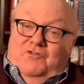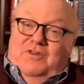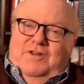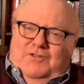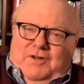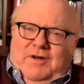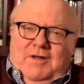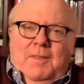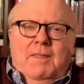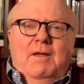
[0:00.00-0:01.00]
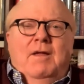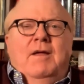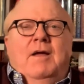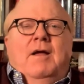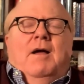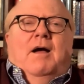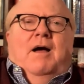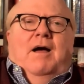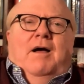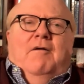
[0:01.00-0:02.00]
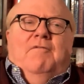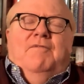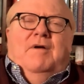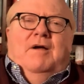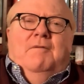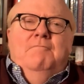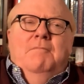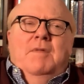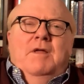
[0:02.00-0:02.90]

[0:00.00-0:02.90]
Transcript: a tradition of uh,